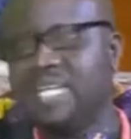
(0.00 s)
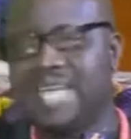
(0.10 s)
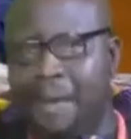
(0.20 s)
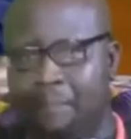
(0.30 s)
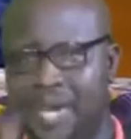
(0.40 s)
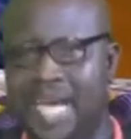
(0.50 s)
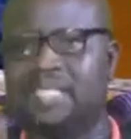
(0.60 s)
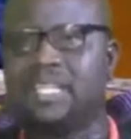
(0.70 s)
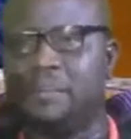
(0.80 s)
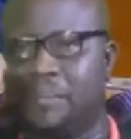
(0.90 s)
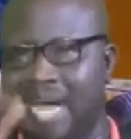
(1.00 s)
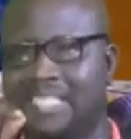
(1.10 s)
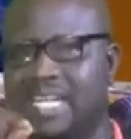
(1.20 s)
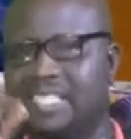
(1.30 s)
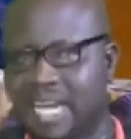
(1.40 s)
that bears
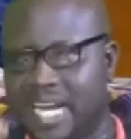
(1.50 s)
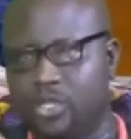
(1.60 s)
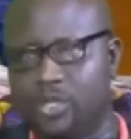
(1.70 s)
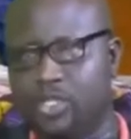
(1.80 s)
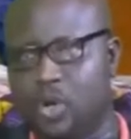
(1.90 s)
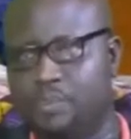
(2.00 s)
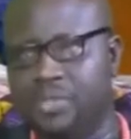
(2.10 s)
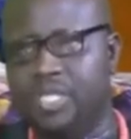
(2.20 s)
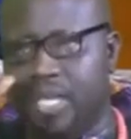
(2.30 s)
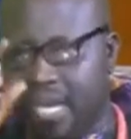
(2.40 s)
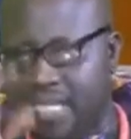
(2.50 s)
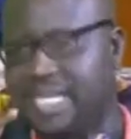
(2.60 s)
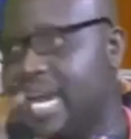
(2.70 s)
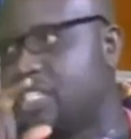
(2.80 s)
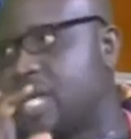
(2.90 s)
Brightence Electronics Company
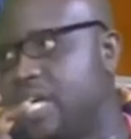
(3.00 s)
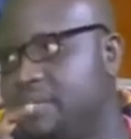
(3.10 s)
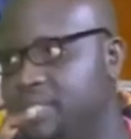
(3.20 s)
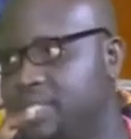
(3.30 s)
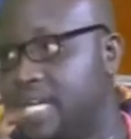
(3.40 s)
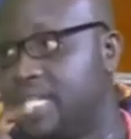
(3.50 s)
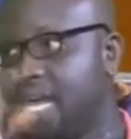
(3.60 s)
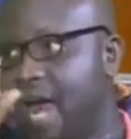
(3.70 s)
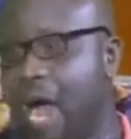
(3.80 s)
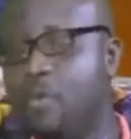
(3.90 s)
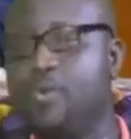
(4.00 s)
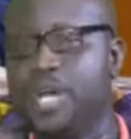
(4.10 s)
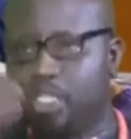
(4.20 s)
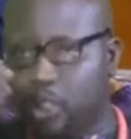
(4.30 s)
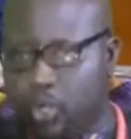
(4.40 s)
International Limited. Okay. And we
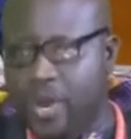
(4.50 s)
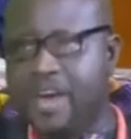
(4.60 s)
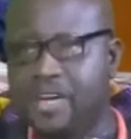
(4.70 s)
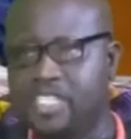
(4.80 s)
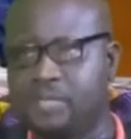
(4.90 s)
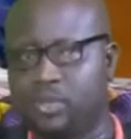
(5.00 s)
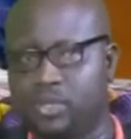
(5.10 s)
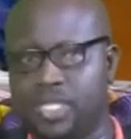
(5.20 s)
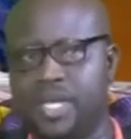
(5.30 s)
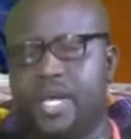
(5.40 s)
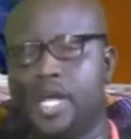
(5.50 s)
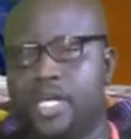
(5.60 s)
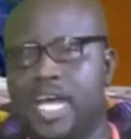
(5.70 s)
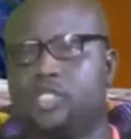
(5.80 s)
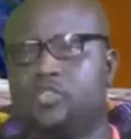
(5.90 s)
will issue you a receipt to say,
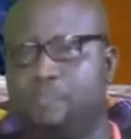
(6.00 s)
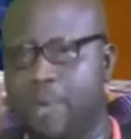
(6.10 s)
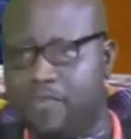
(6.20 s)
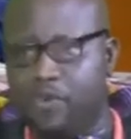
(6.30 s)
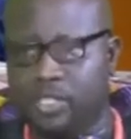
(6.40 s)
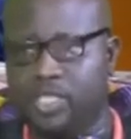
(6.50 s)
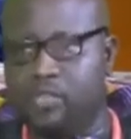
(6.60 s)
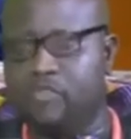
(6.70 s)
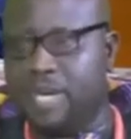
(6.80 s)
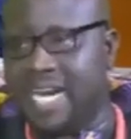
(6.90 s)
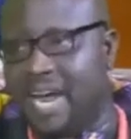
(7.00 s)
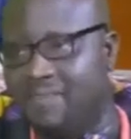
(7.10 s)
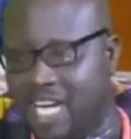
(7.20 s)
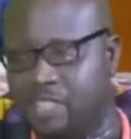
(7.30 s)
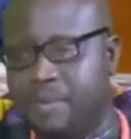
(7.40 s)
yes, you've paid for this, you've made an
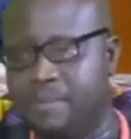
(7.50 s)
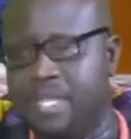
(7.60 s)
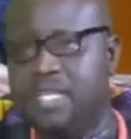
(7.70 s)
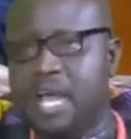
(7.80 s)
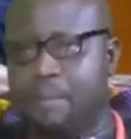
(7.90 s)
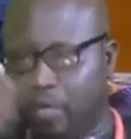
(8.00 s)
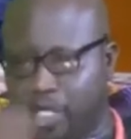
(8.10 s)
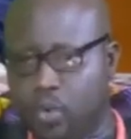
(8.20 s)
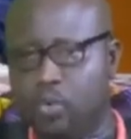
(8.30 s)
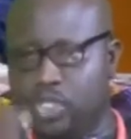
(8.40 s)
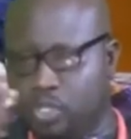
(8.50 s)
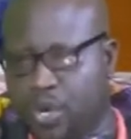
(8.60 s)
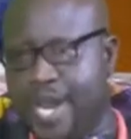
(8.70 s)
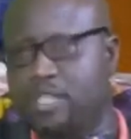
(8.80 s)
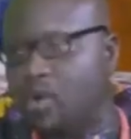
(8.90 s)
advance payment, but the goods is not yet